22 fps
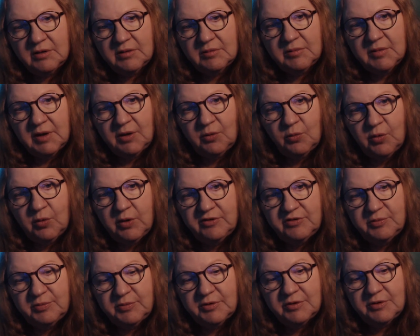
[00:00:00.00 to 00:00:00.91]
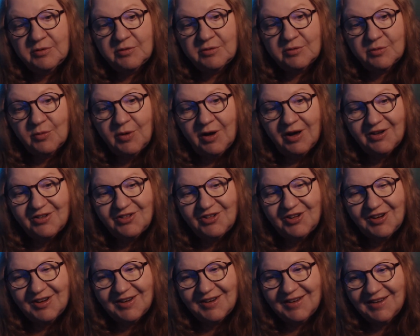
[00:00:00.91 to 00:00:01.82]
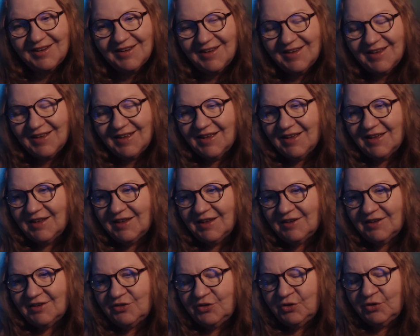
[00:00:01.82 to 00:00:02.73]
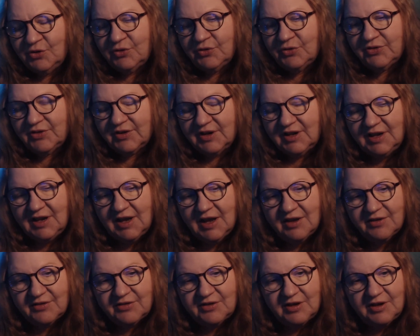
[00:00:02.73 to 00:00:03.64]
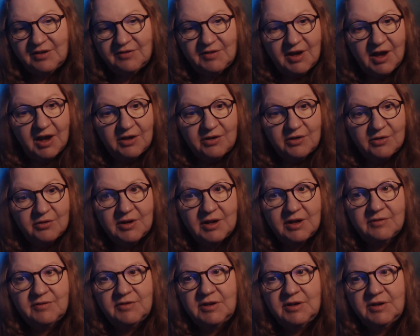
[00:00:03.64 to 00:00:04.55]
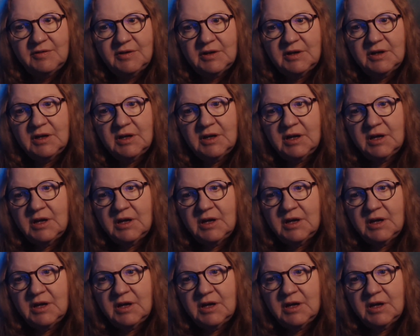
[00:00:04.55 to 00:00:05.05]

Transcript: my husband was watching news, and he has TV. I don't have TV.